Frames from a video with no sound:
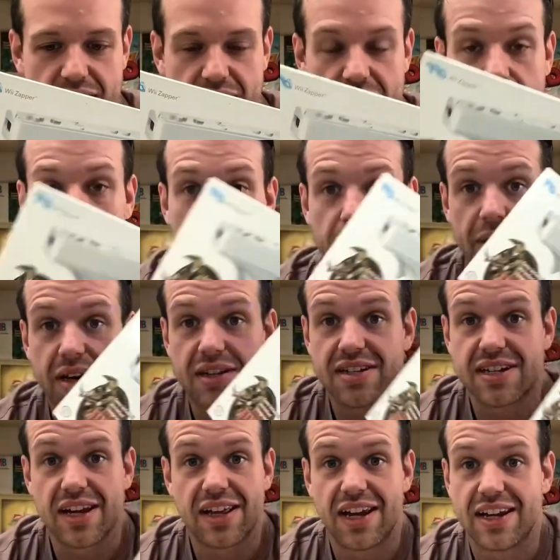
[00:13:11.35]
and when it went on
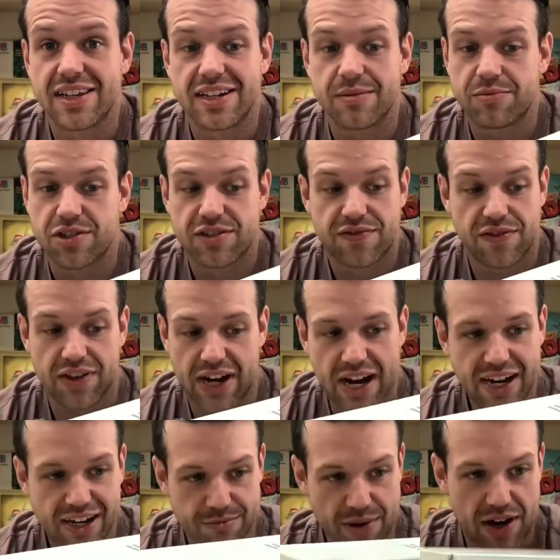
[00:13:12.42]
sale, I ended up just
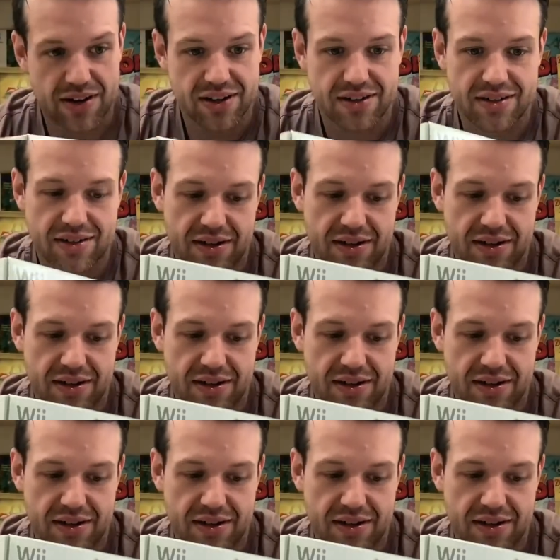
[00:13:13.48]
forgetting about it.